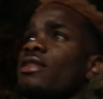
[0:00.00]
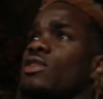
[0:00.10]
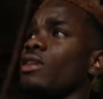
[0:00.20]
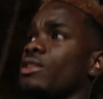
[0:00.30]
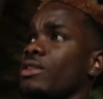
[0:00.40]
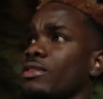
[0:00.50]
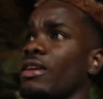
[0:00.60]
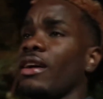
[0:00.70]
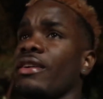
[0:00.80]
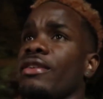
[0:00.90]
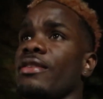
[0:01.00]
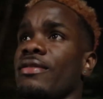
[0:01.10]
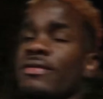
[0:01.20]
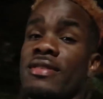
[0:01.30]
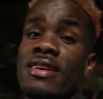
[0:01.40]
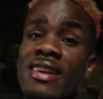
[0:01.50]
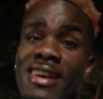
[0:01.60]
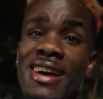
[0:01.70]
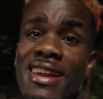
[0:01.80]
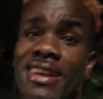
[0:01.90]
So I just got here
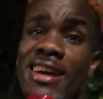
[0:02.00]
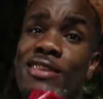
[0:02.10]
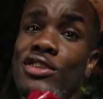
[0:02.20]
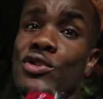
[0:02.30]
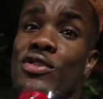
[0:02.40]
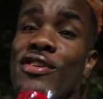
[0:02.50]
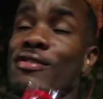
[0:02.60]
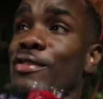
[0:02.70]
and I got Judah a